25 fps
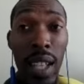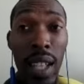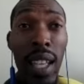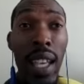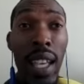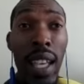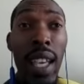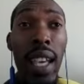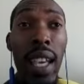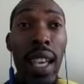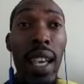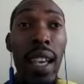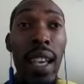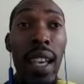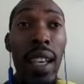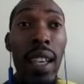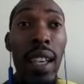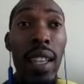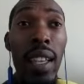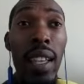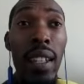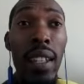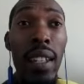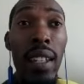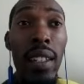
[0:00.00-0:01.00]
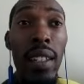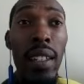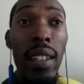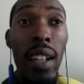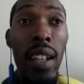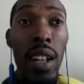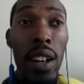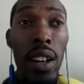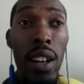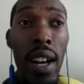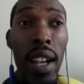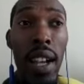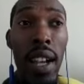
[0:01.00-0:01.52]
And all
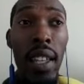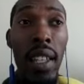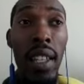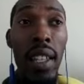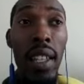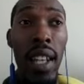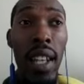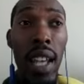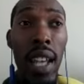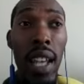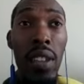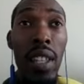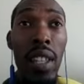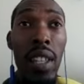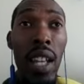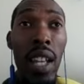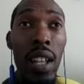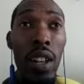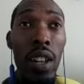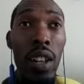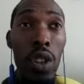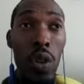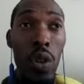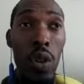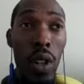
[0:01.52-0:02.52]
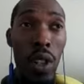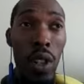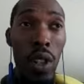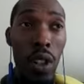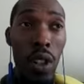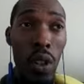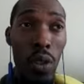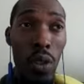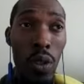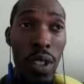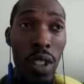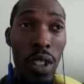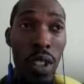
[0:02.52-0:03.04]
right, now that I know what
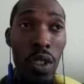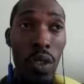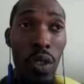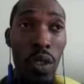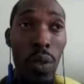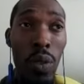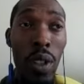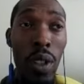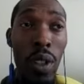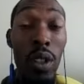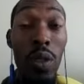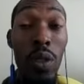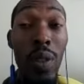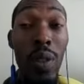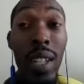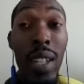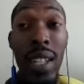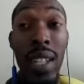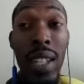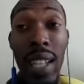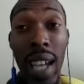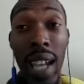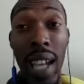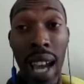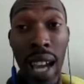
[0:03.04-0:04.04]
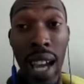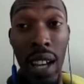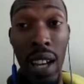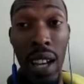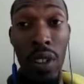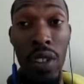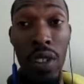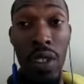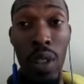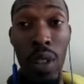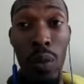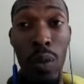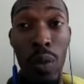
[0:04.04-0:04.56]
goes into it, do I need to hire
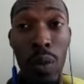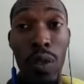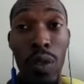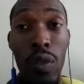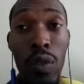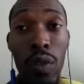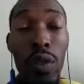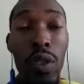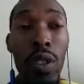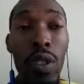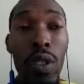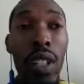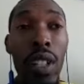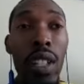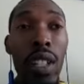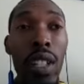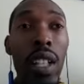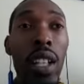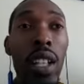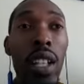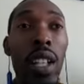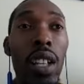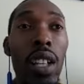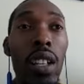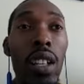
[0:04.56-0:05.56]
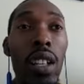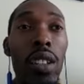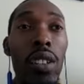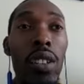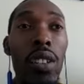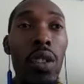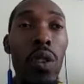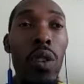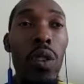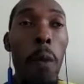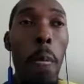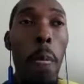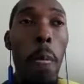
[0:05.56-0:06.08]
someone for it?
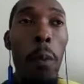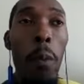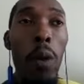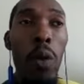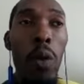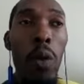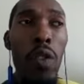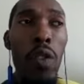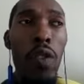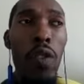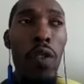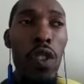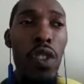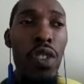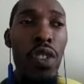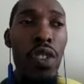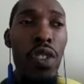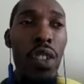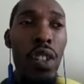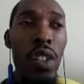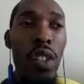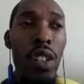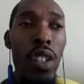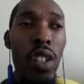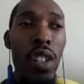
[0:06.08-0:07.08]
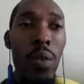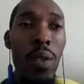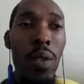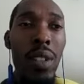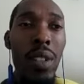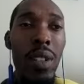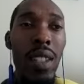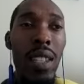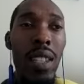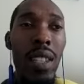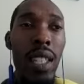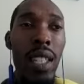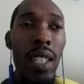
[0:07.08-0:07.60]
So when we first started, one of
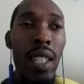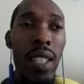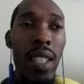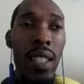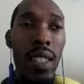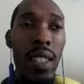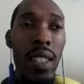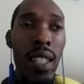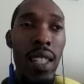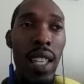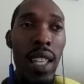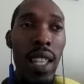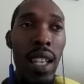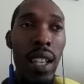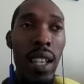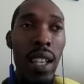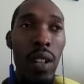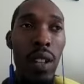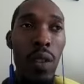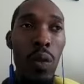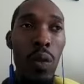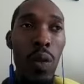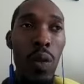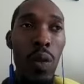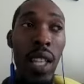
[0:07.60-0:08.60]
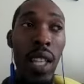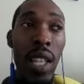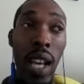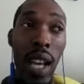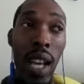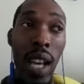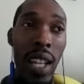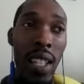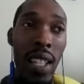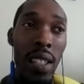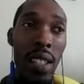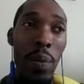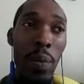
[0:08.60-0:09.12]
the things that we got
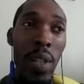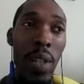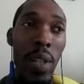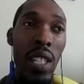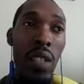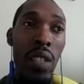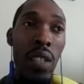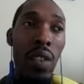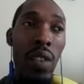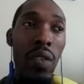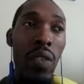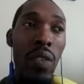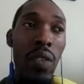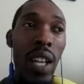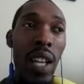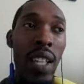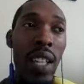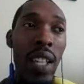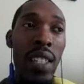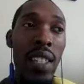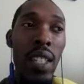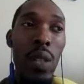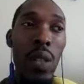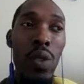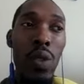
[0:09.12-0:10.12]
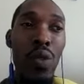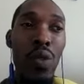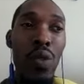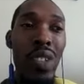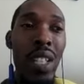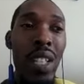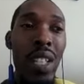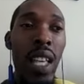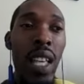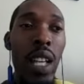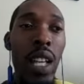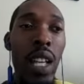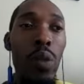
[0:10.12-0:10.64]
as a piece of advice that was
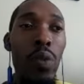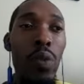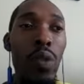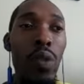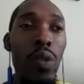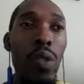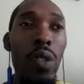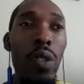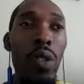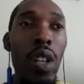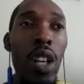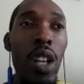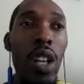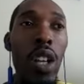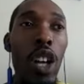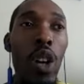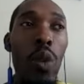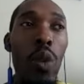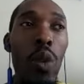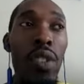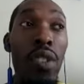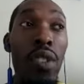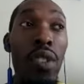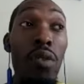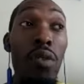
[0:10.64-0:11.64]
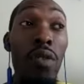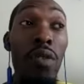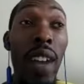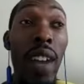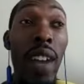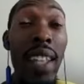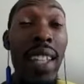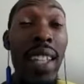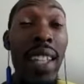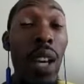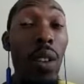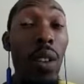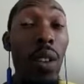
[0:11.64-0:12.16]
really helpful was to write
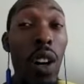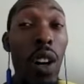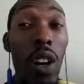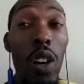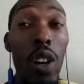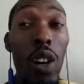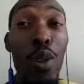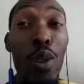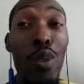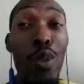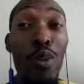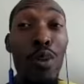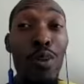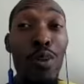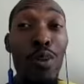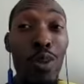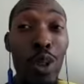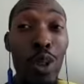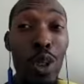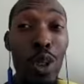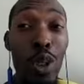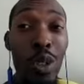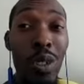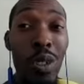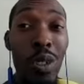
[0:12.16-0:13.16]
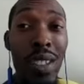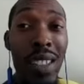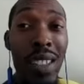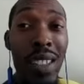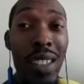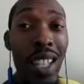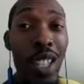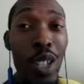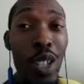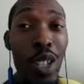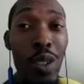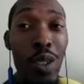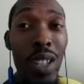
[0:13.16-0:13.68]
down all the roles that
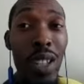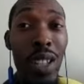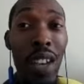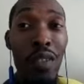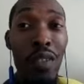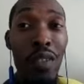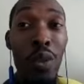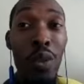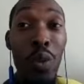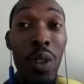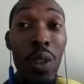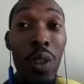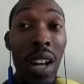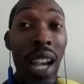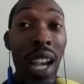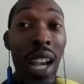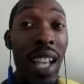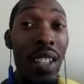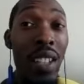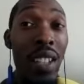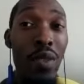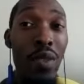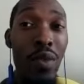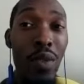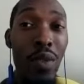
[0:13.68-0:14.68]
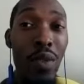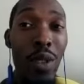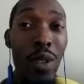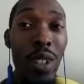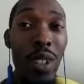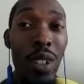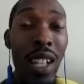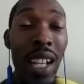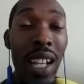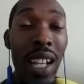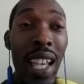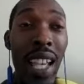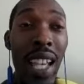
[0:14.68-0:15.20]
you'll have to wear hats for.
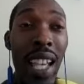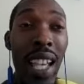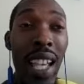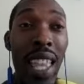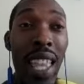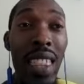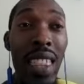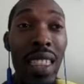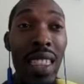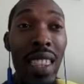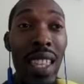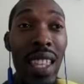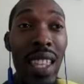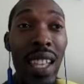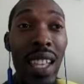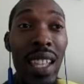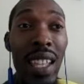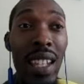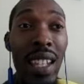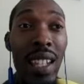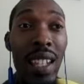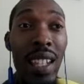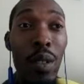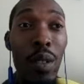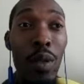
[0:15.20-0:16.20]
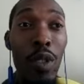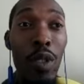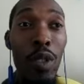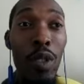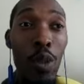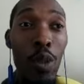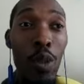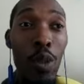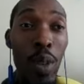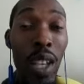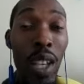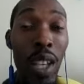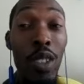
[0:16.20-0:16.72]
And then you
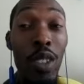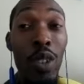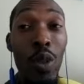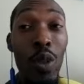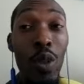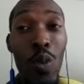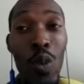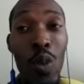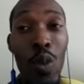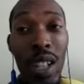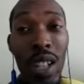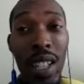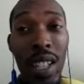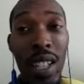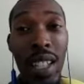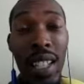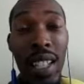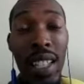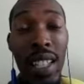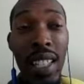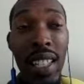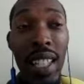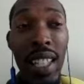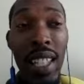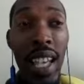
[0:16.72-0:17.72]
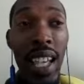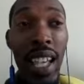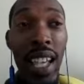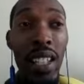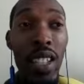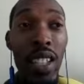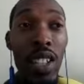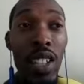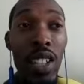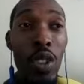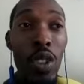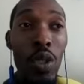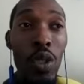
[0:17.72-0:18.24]
pick the ones that
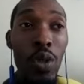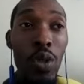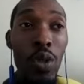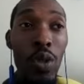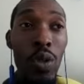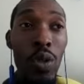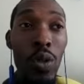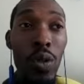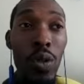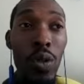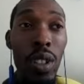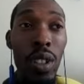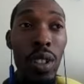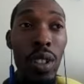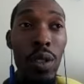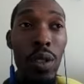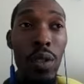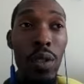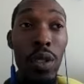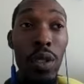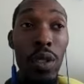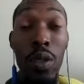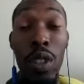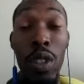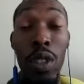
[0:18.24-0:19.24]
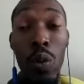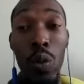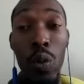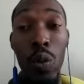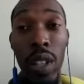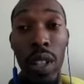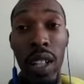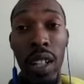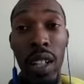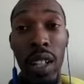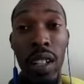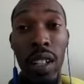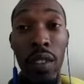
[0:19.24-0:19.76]
you, you know, you can
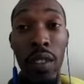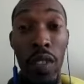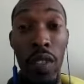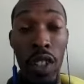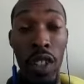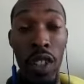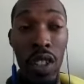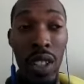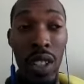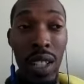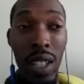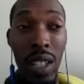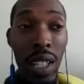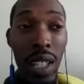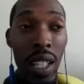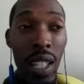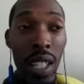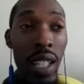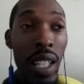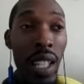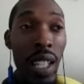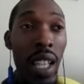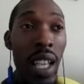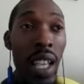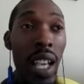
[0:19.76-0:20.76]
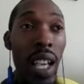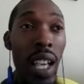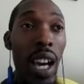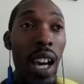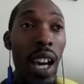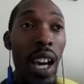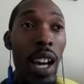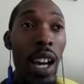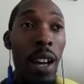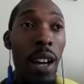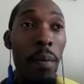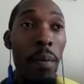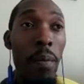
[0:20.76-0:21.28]
wear efficiently,
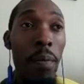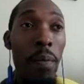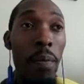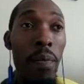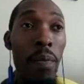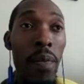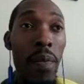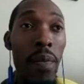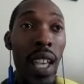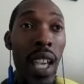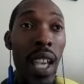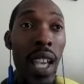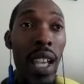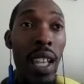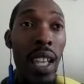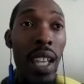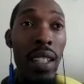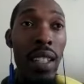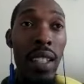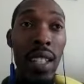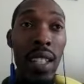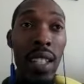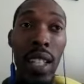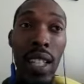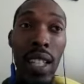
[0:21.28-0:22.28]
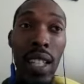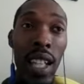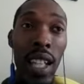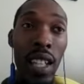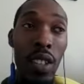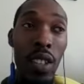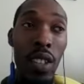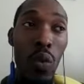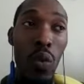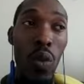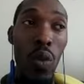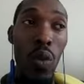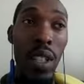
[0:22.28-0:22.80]
um, and delegate
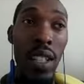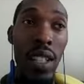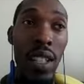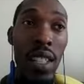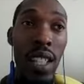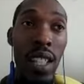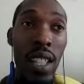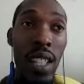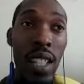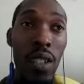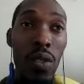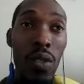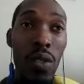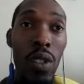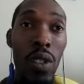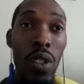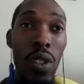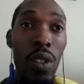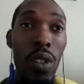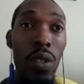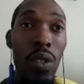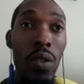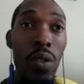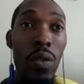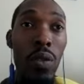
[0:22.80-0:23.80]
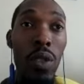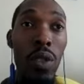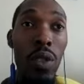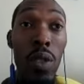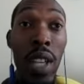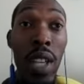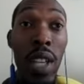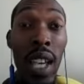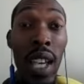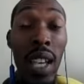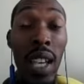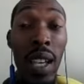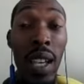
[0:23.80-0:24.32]
the ones that you know you
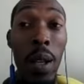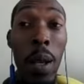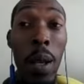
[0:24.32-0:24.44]
can't.